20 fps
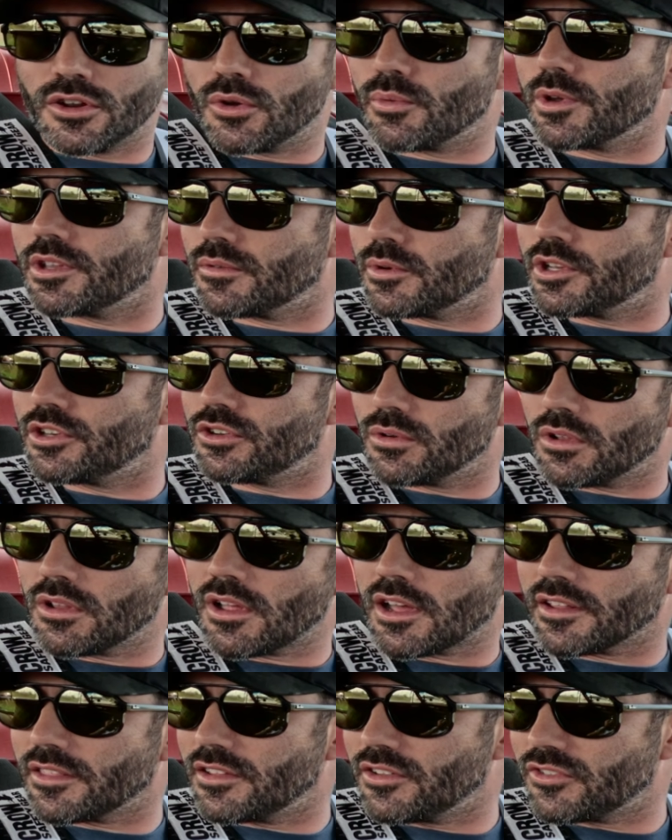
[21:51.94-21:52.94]
know, we do a
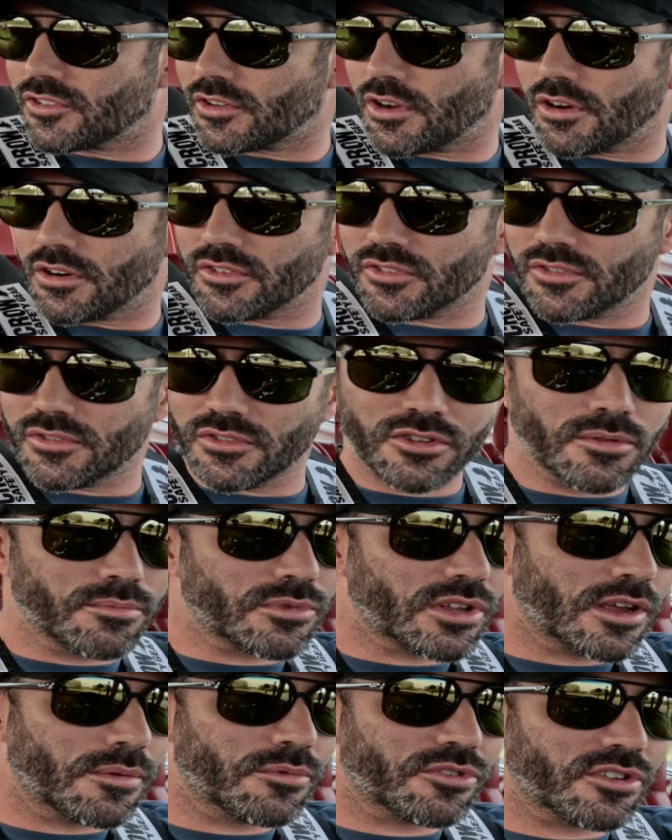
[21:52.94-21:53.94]
lot of these cars, and
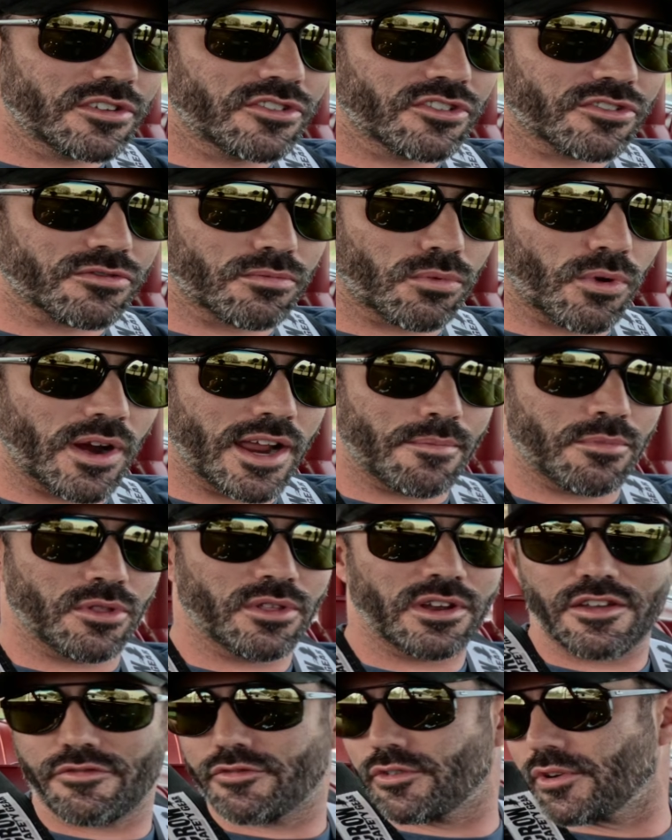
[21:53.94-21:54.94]
sometimes I just ramble
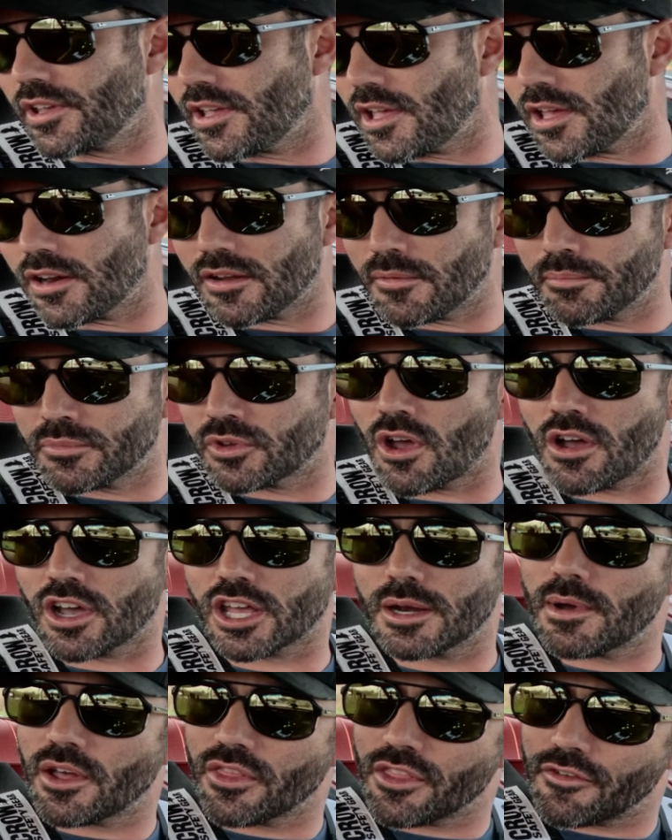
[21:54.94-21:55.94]
and I forget. I'm
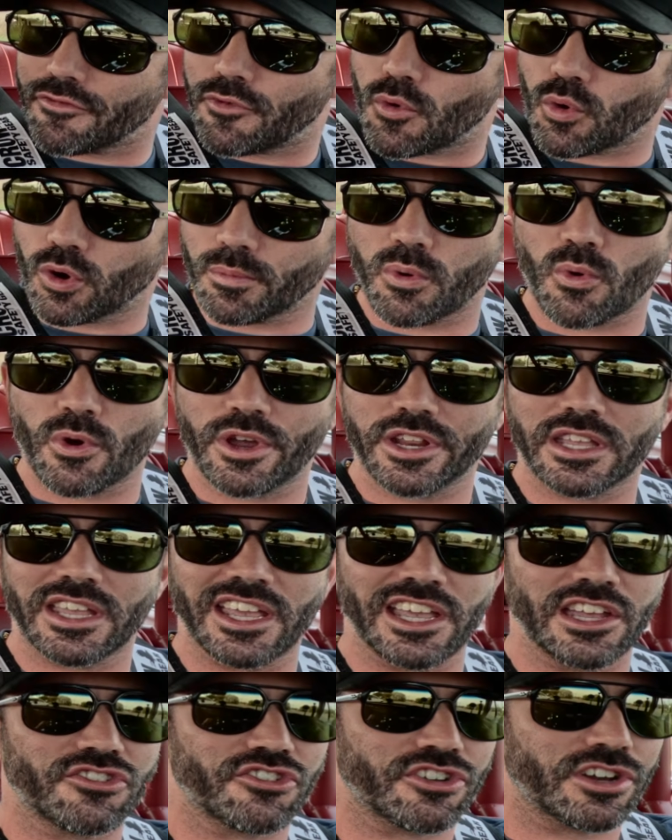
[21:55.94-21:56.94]
talking about the 4-point
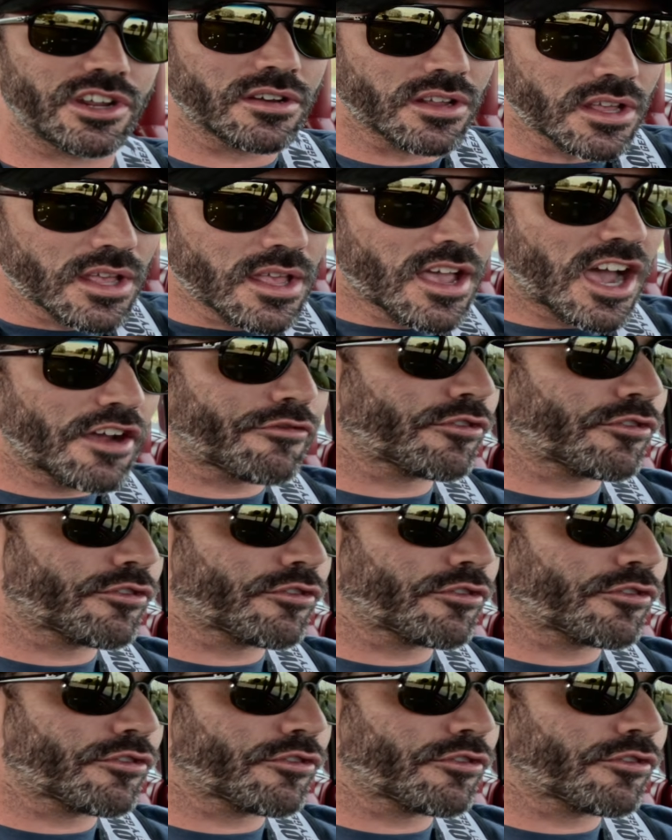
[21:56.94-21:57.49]
cage in it. I